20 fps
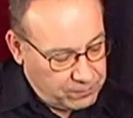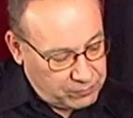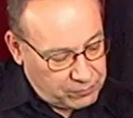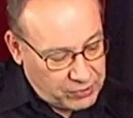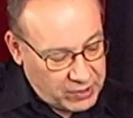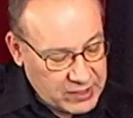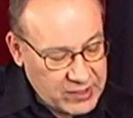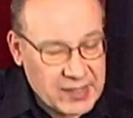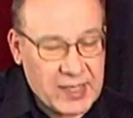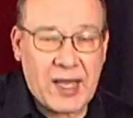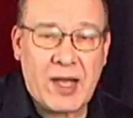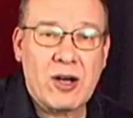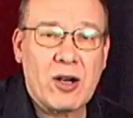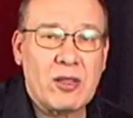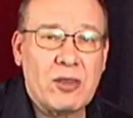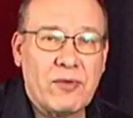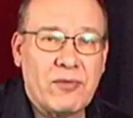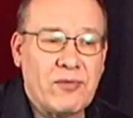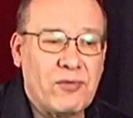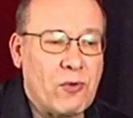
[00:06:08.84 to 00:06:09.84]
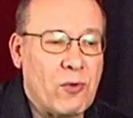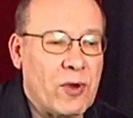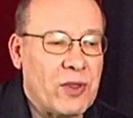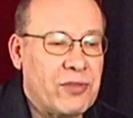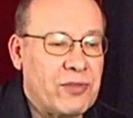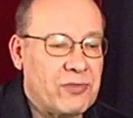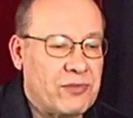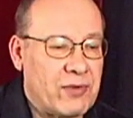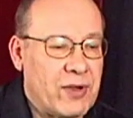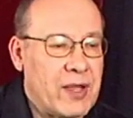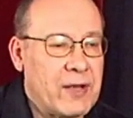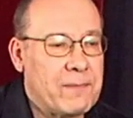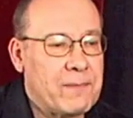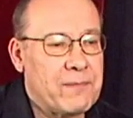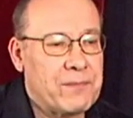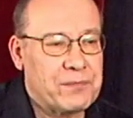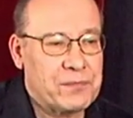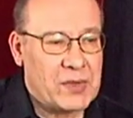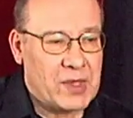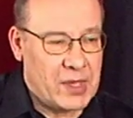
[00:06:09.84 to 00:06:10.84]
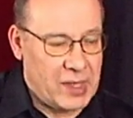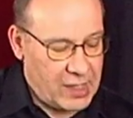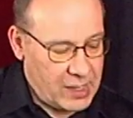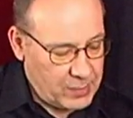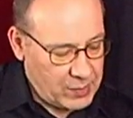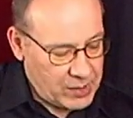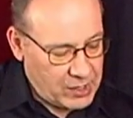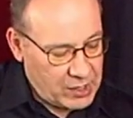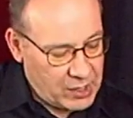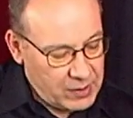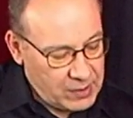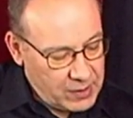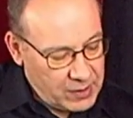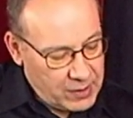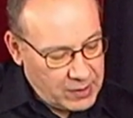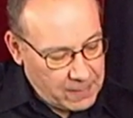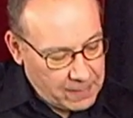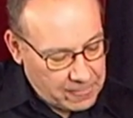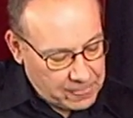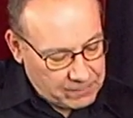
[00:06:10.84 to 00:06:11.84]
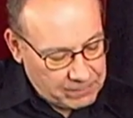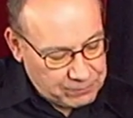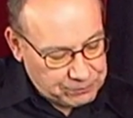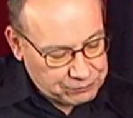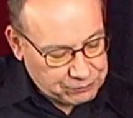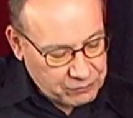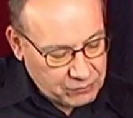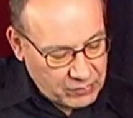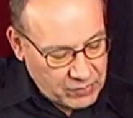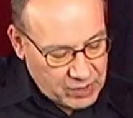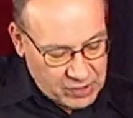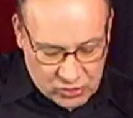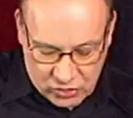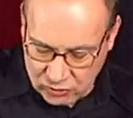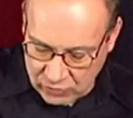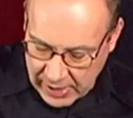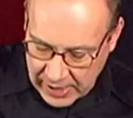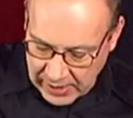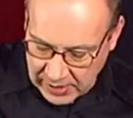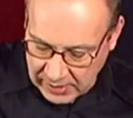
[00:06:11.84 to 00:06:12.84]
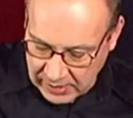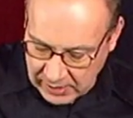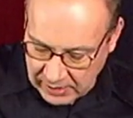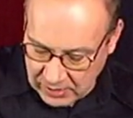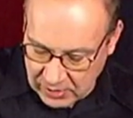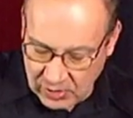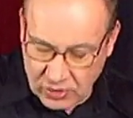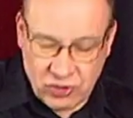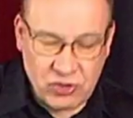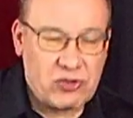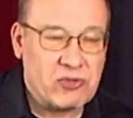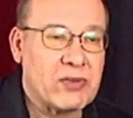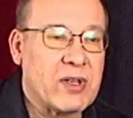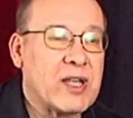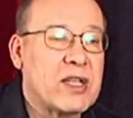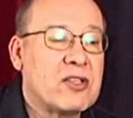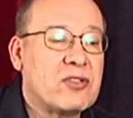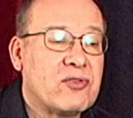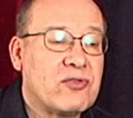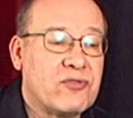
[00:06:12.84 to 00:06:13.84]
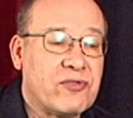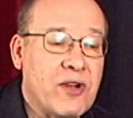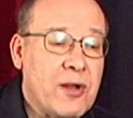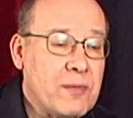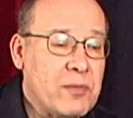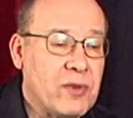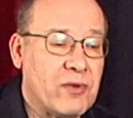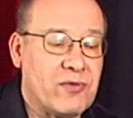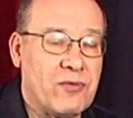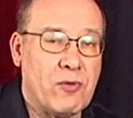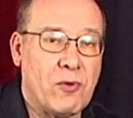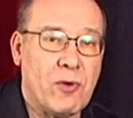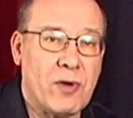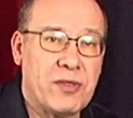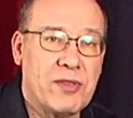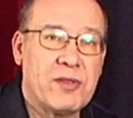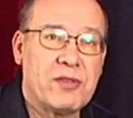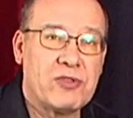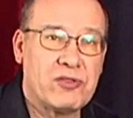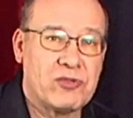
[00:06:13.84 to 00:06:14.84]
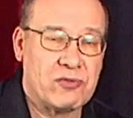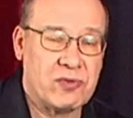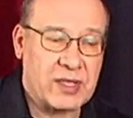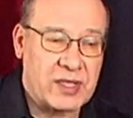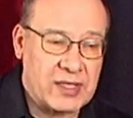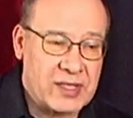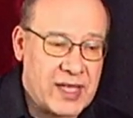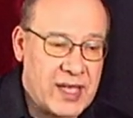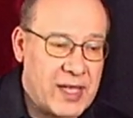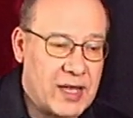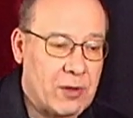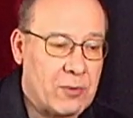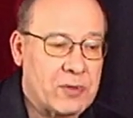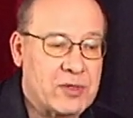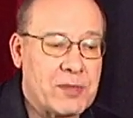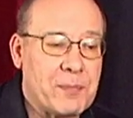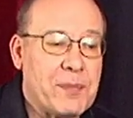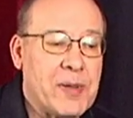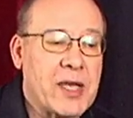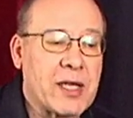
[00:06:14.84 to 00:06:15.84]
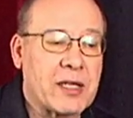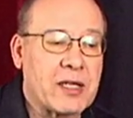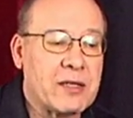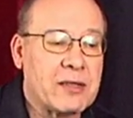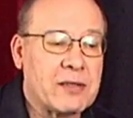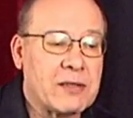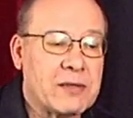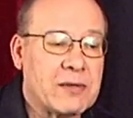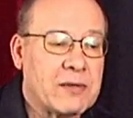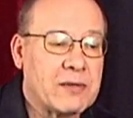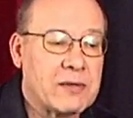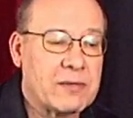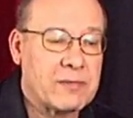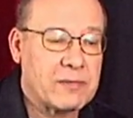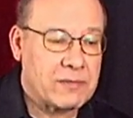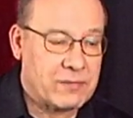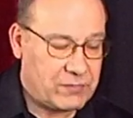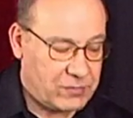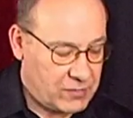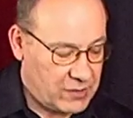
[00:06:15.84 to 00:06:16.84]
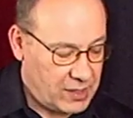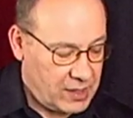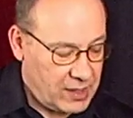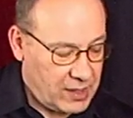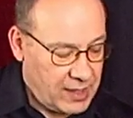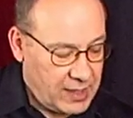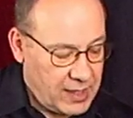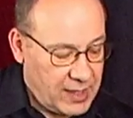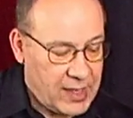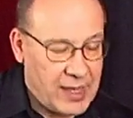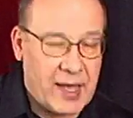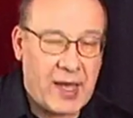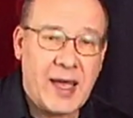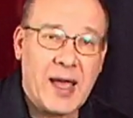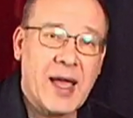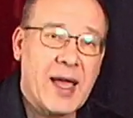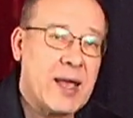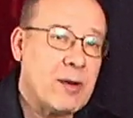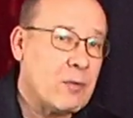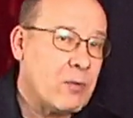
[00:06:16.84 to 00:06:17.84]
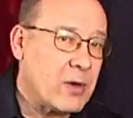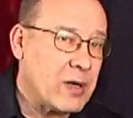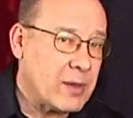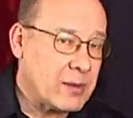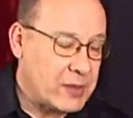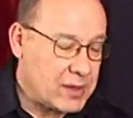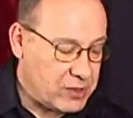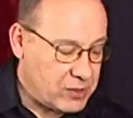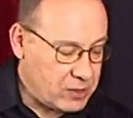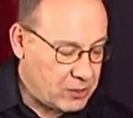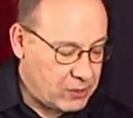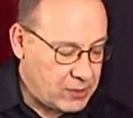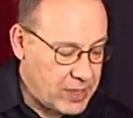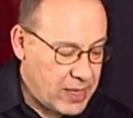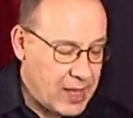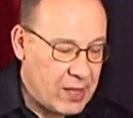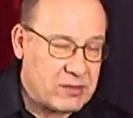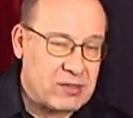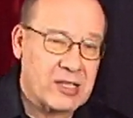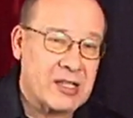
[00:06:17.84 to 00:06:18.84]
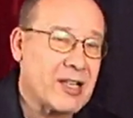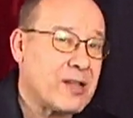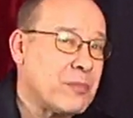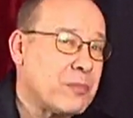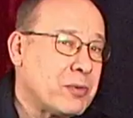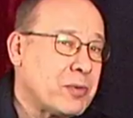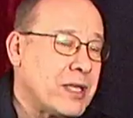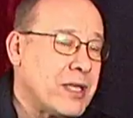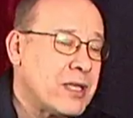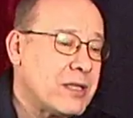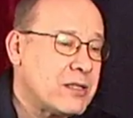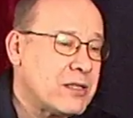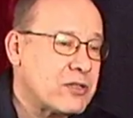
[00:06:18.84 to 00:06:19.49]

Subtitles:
press down on the 4th fret, and I'm going to strike the strings from the 4th string down with the pick. And what I'm going to do now to complete